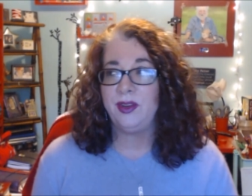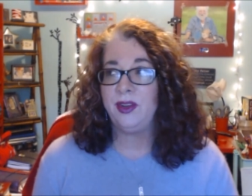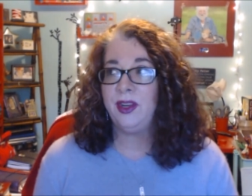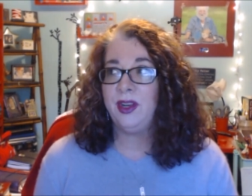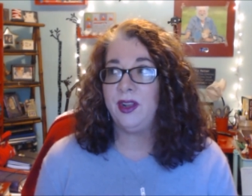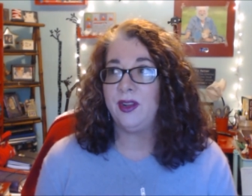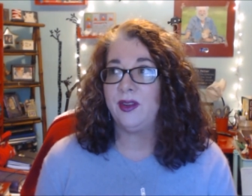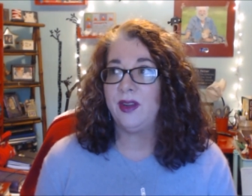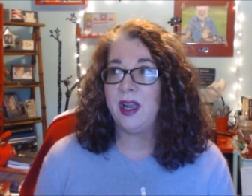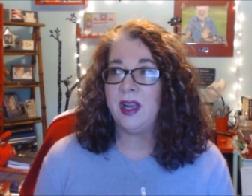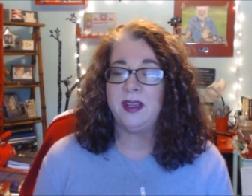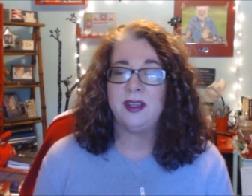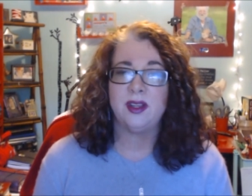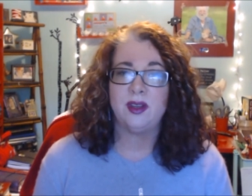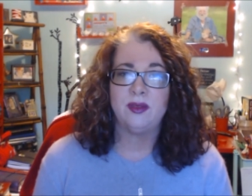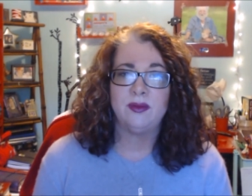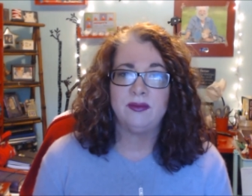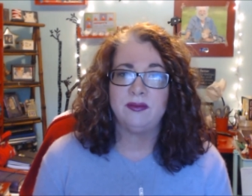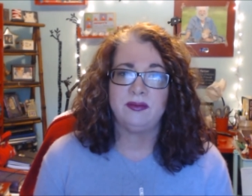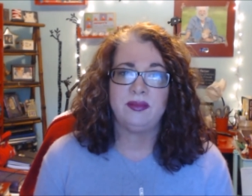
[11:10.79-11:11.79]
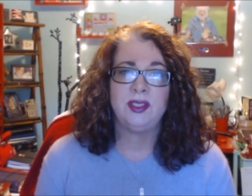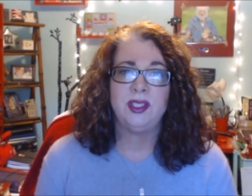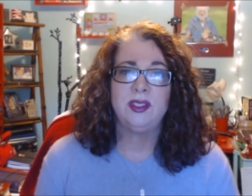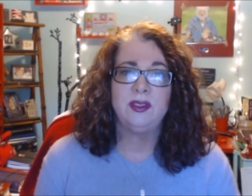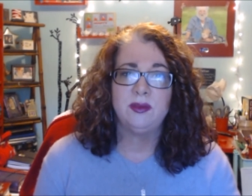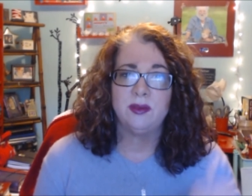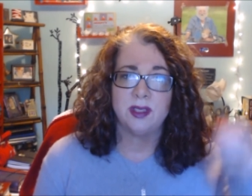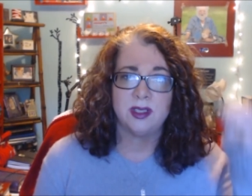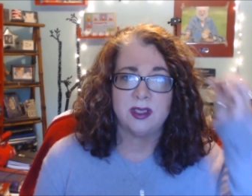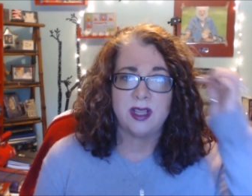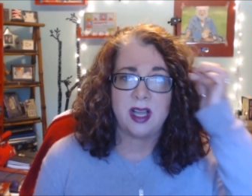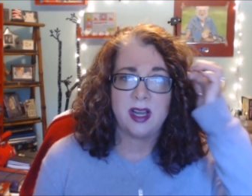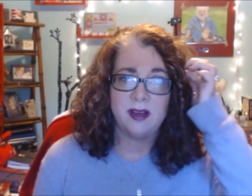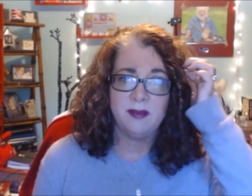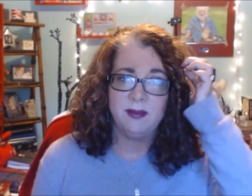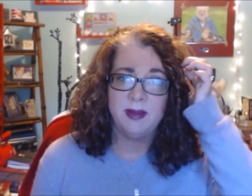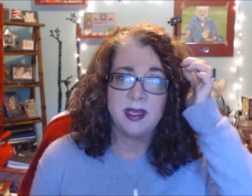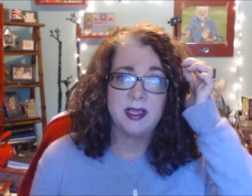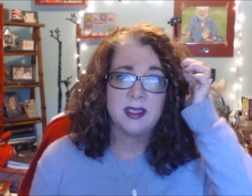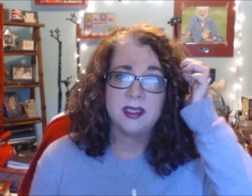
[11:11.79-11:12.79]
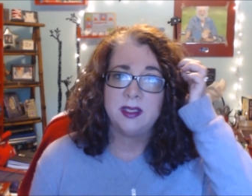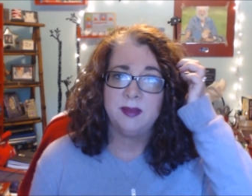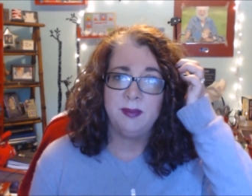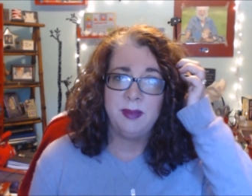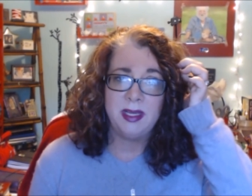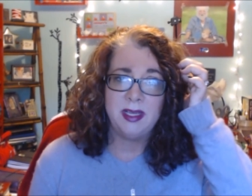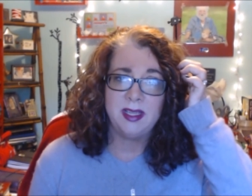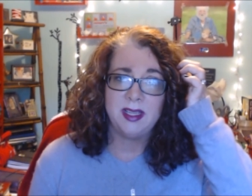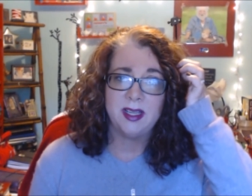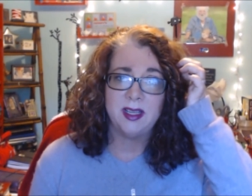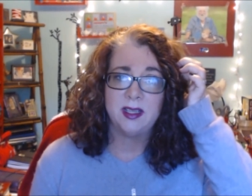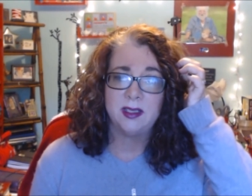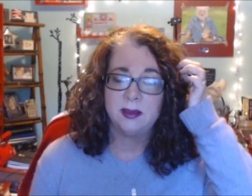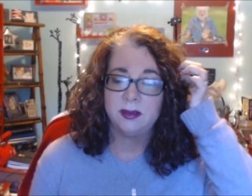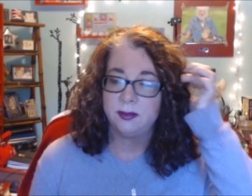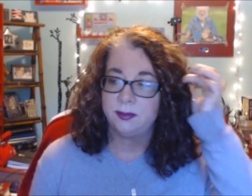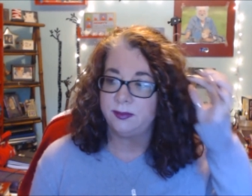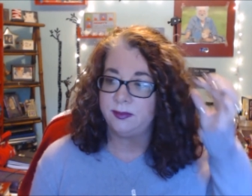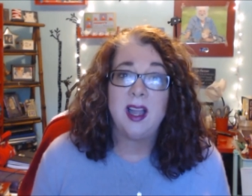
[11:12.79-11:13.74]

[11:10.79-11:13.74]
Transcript: you know, I don't do a lot of mixed media.